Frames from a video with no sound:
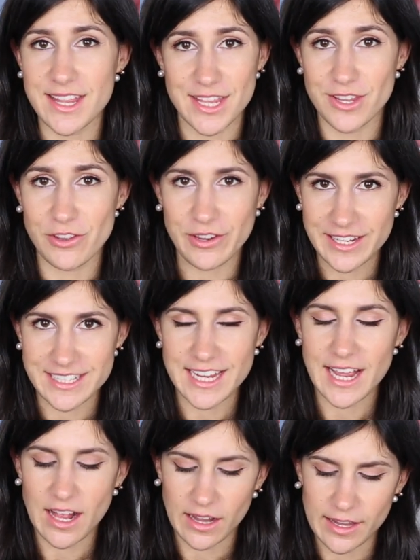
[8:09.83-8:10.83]
I think you can
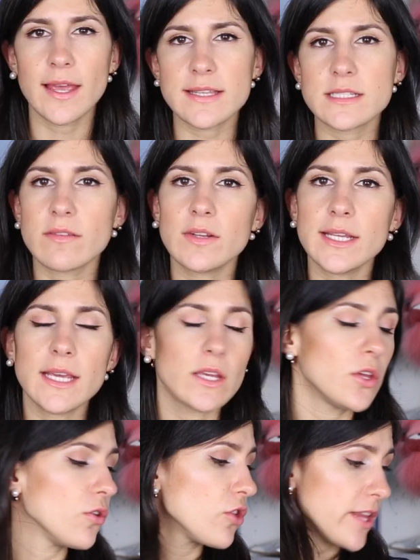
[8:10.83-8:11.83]
tell it's definitely
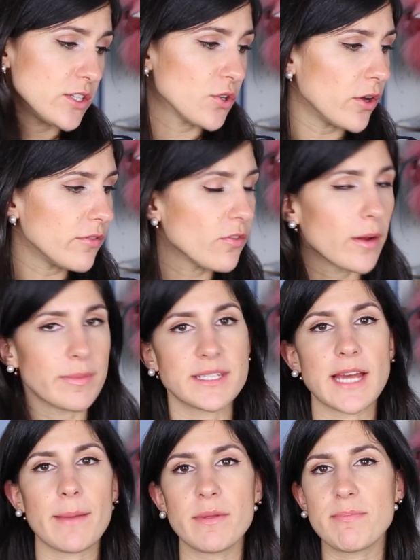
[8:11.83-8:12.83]
a huge detour from the
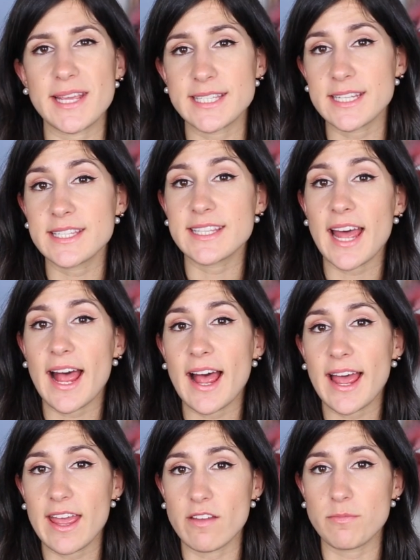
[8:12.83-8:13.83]
type of pieces that
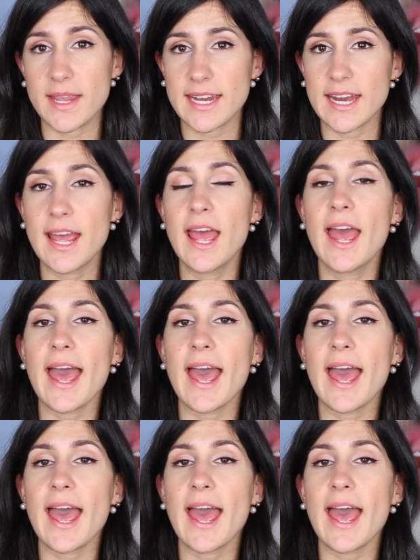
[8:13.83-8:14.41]
I have been